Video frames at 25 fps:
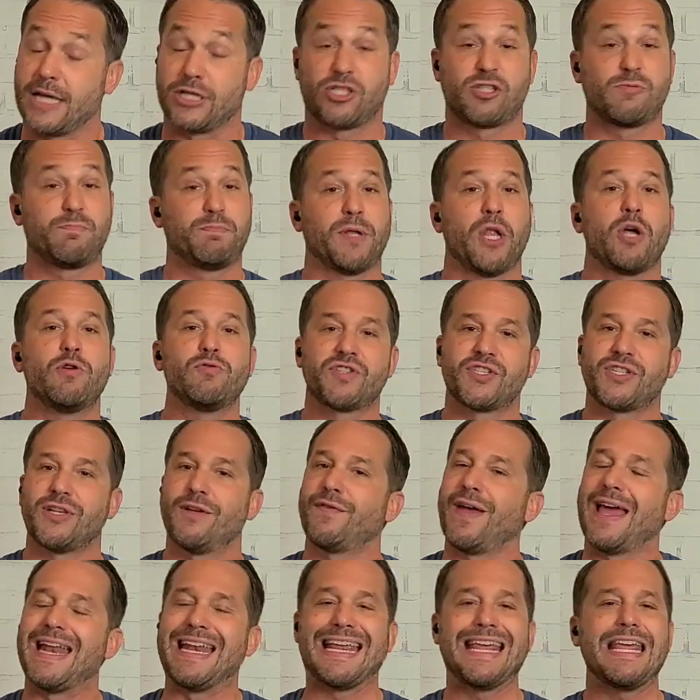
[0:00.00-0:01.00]

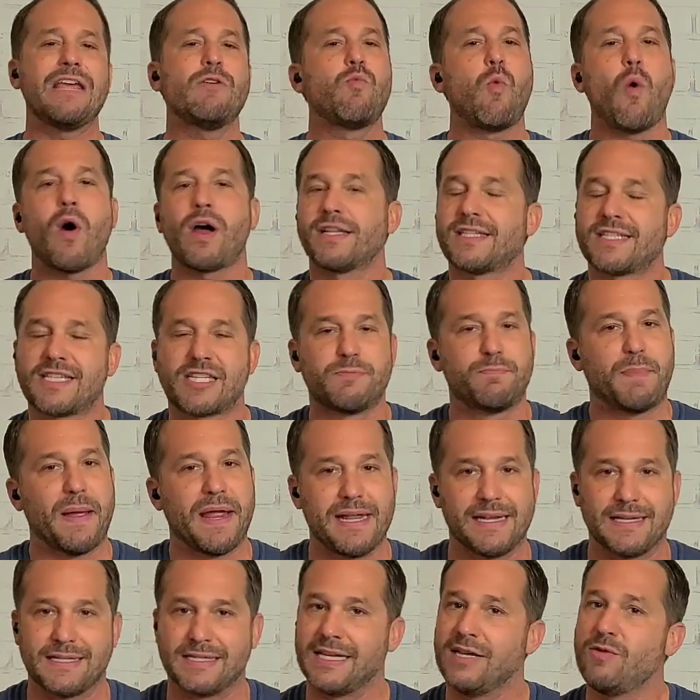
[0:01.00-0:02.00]
explosive, and he wants
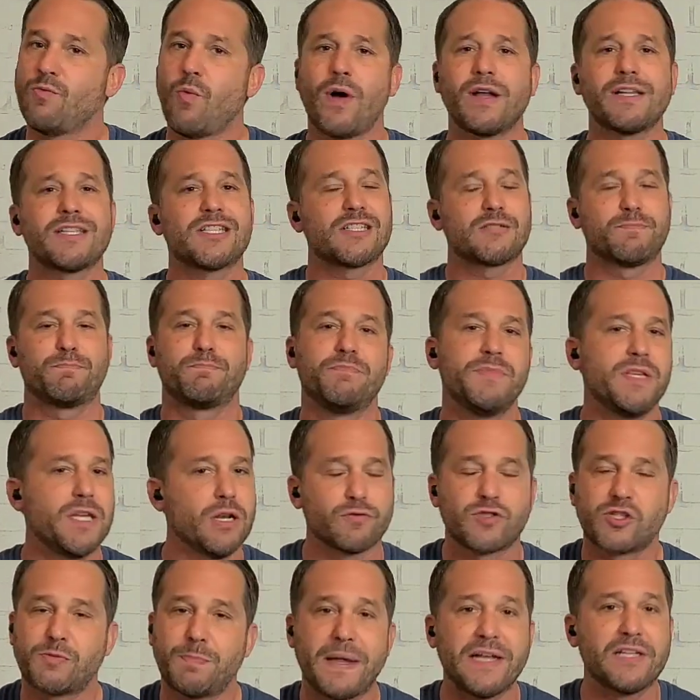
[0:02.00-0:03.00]
space. He wants,
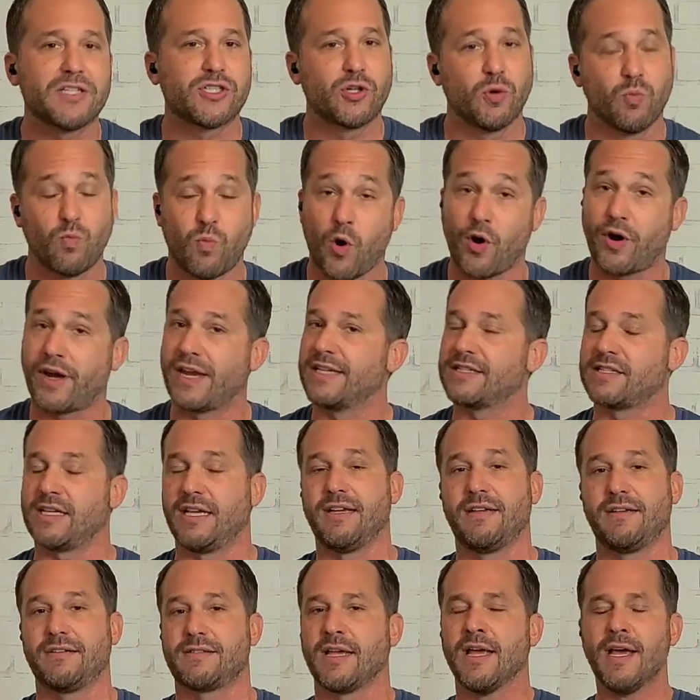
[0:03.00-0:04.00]
space to work
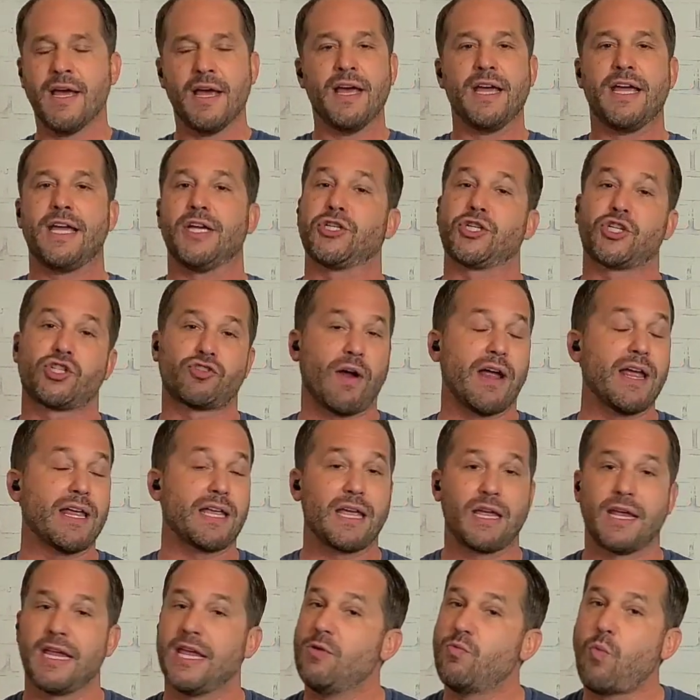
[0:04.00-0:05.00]
his
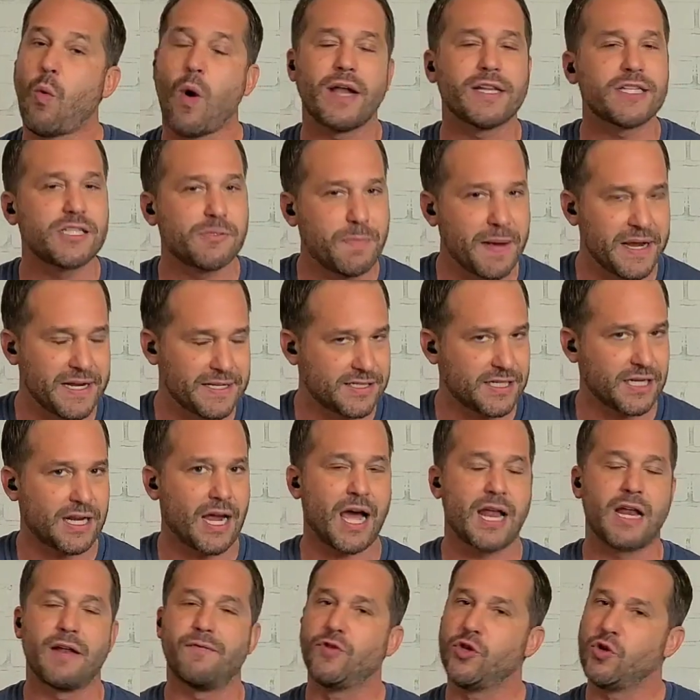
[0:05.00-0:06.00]
striking. He wants space to
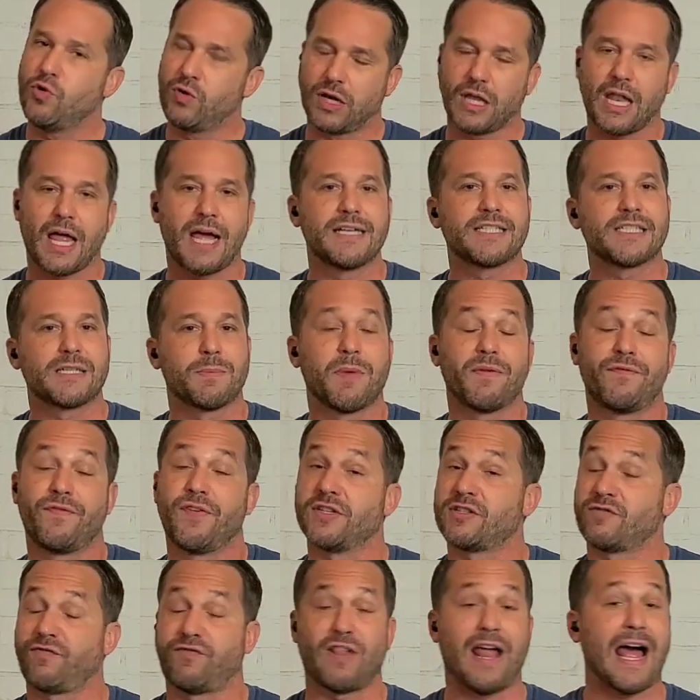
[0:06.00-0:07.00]
kind of utilize some of
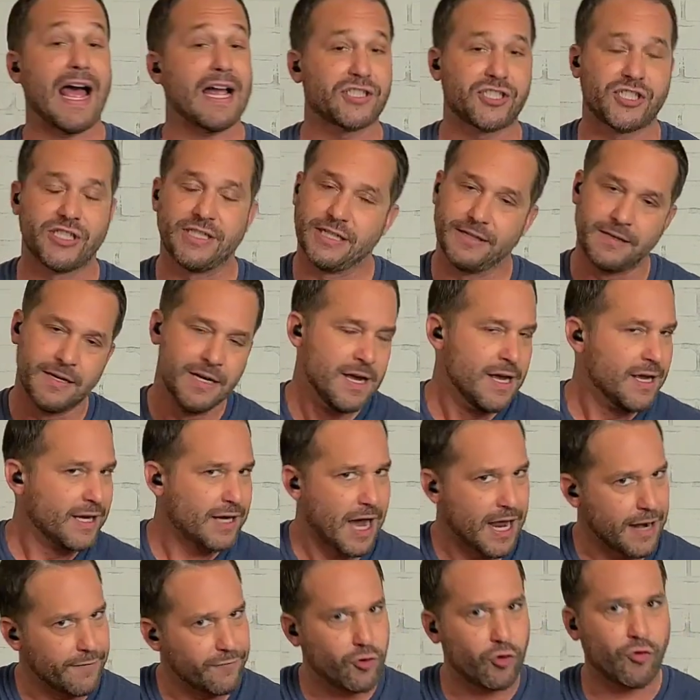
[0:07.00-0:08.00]
his flashy and
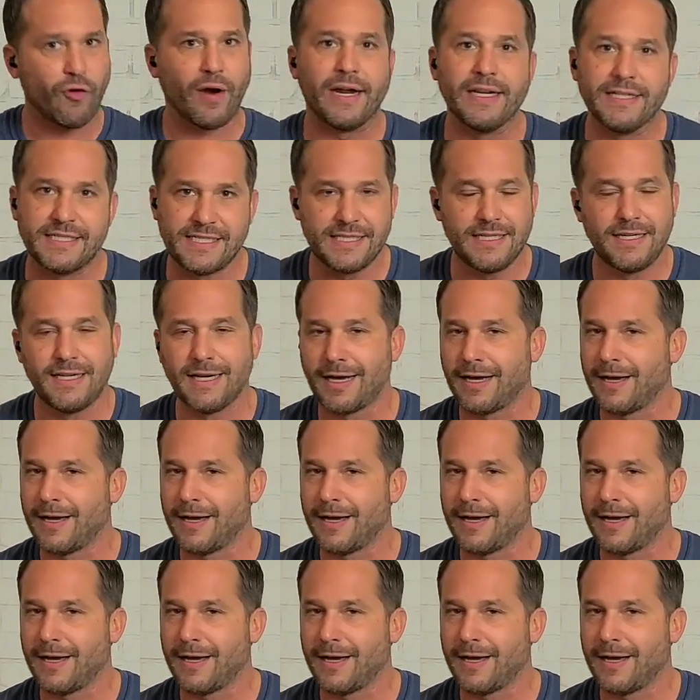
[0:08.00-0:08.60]
kind of crazy,